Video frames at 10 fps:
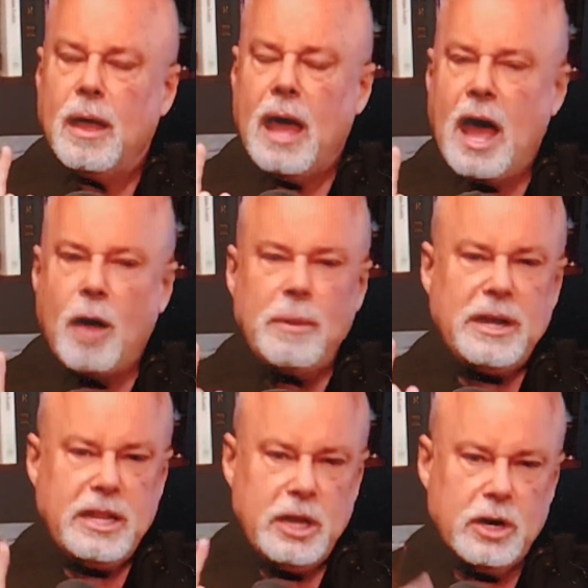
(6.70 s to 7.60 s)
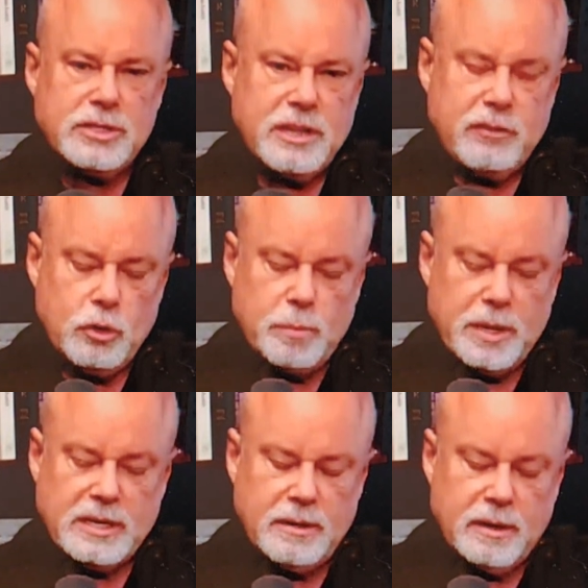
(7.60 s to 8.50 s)
How many years have you
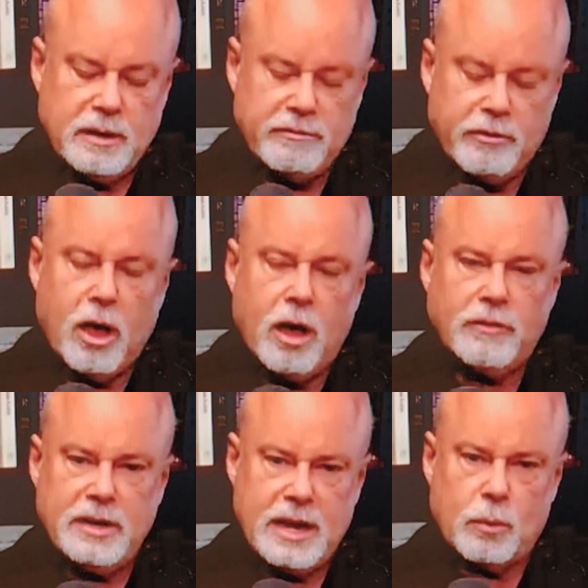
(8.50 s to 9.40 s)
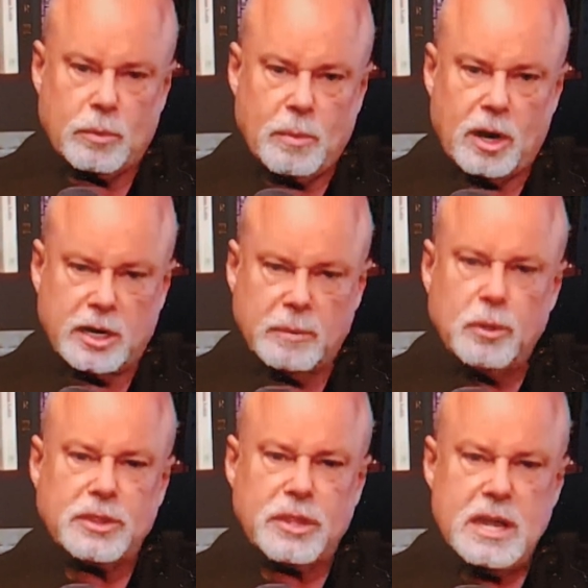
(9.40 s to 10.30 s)
been involved in network marketing?
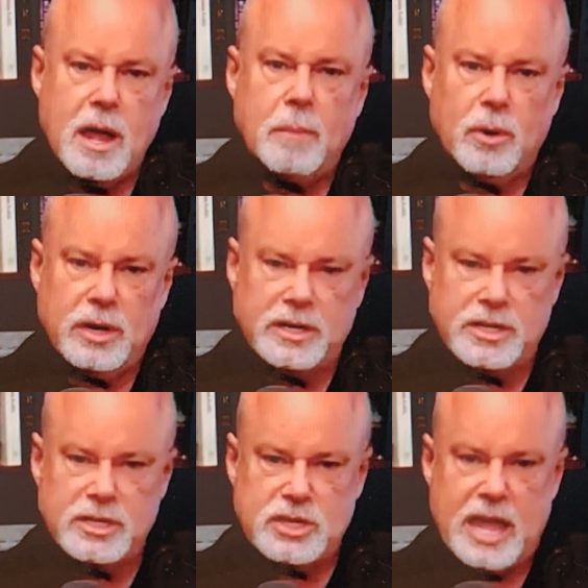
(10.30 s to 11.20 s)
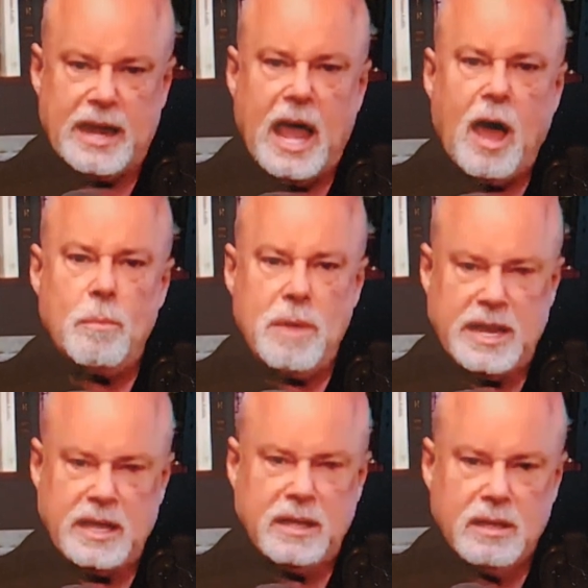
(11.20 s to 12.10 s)
Put the number into the chat. How
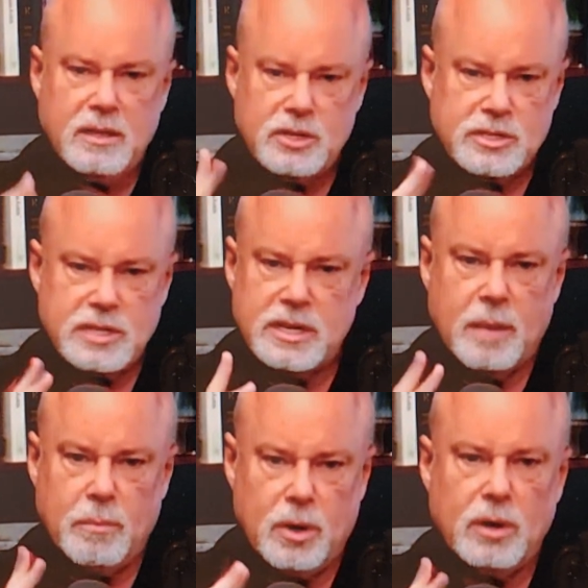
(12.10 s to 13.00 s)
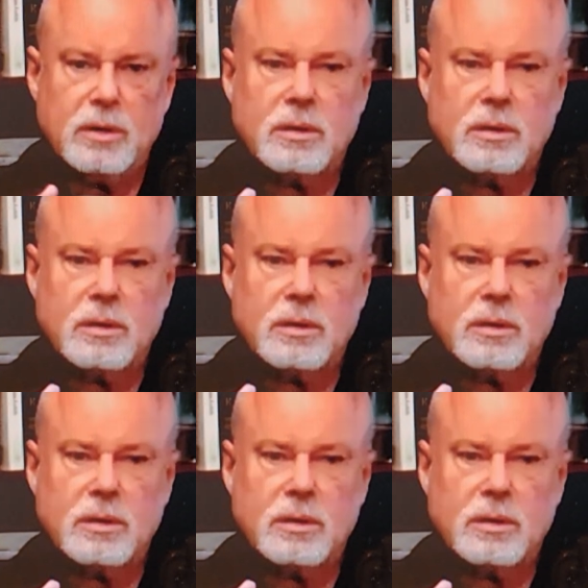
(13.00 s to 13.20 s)
many? Just the number.